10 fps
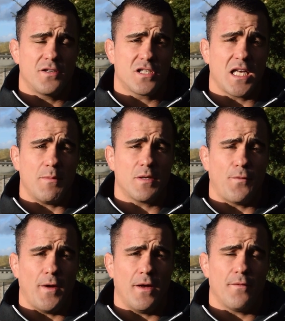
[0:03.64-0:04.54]
just the
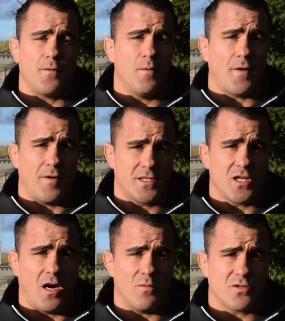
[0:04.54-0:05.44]
atmosphere from the very
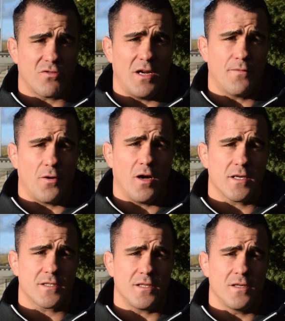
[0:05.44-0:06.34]
start was great for
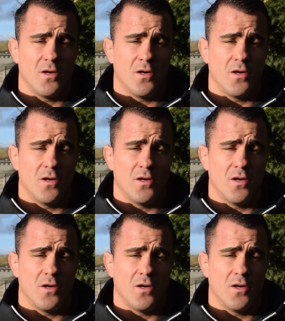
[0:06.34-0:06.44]
us, and